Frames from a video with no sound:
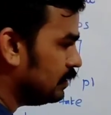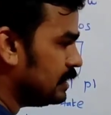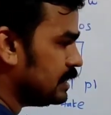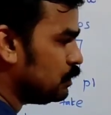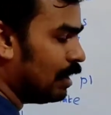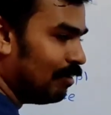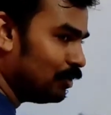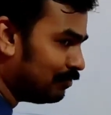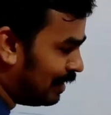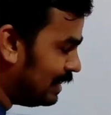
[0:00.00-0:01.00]
This is you
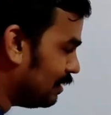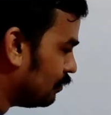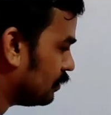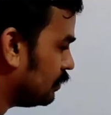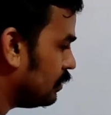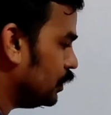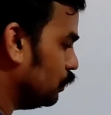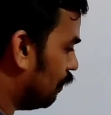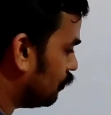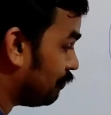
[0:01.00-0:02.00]
have to find out.
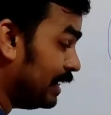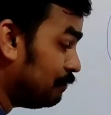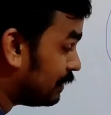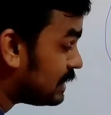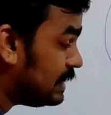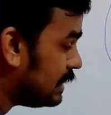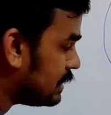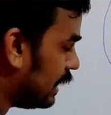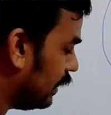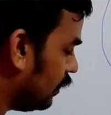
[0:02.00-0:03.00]
You have to find first
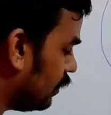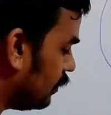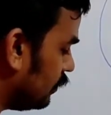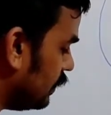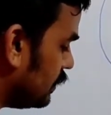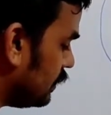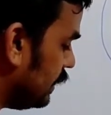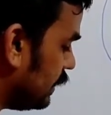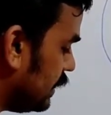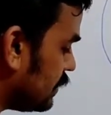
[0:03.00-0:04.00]
this angle. This
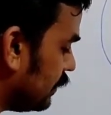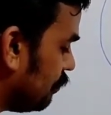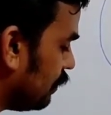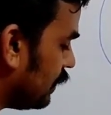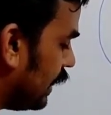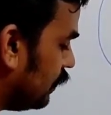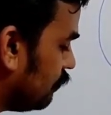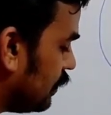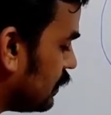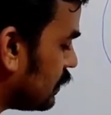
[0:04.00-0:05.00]
theta is nothing but tan
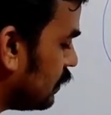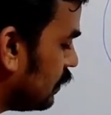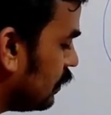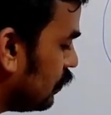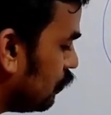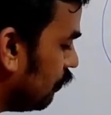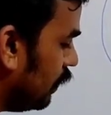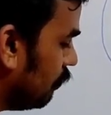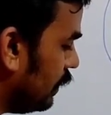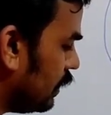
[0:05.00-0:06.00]
inverse
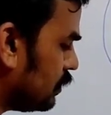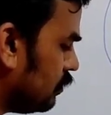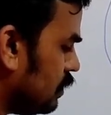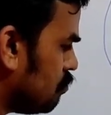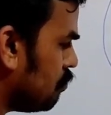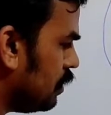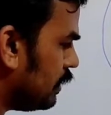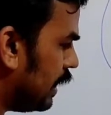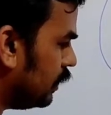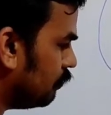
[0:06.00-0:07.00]
y by x. Simple,
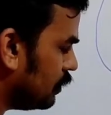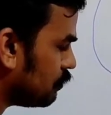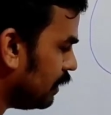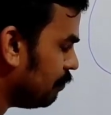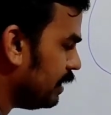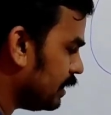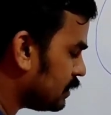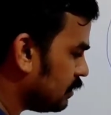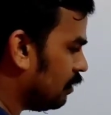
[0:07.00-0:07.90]
tan inverse y by x.